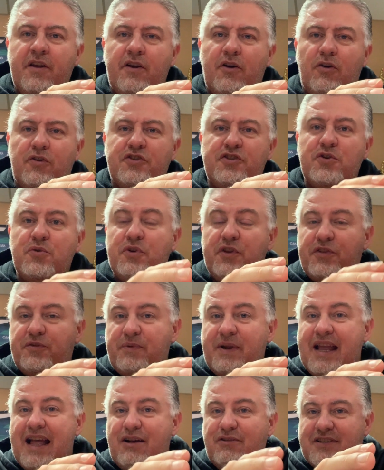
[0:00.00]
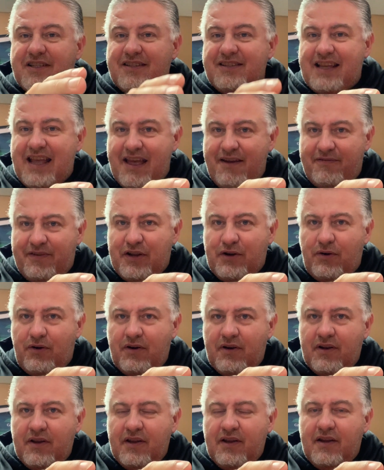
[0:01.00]
or 2 to 3 ounces
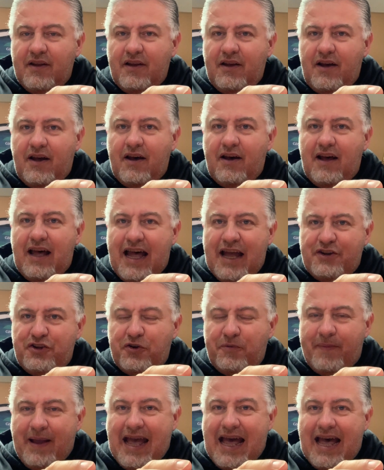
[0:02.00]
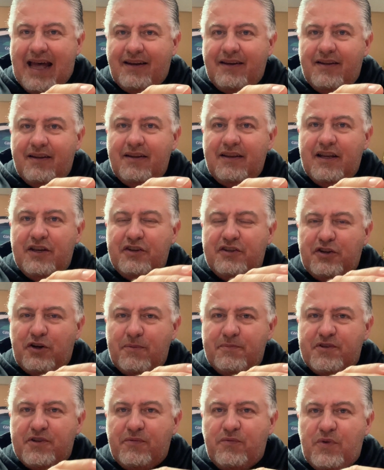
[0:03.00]
heavier on your bat in
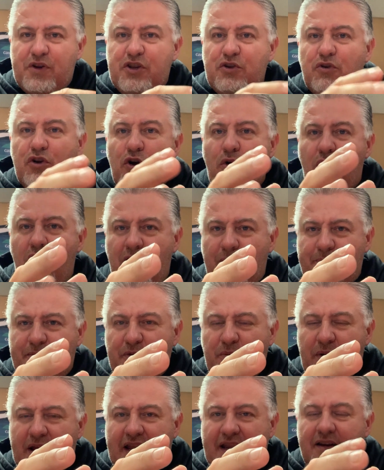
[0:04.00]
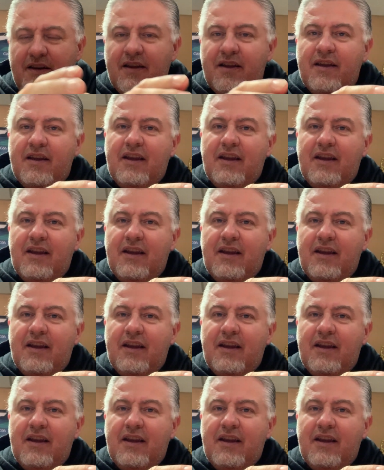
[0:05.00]
terms of when you go up in weight.